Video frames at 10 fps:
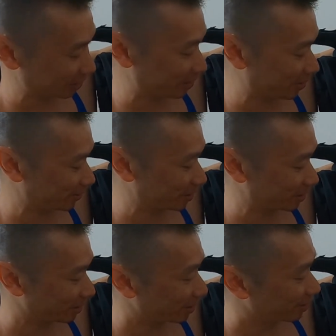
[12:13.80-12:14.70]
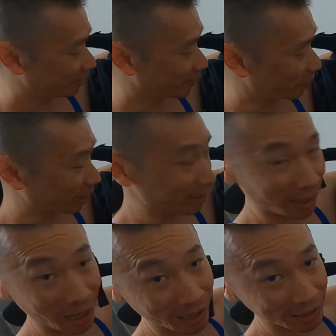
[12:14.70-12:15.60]
it lower. If you want it
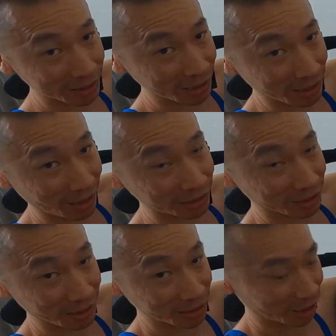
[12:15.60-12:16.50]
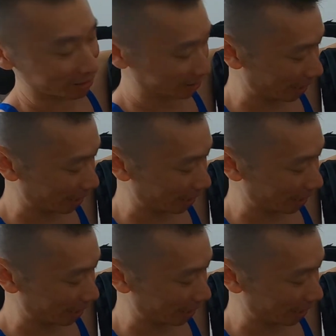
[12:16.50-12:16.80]
higher, you could also adjust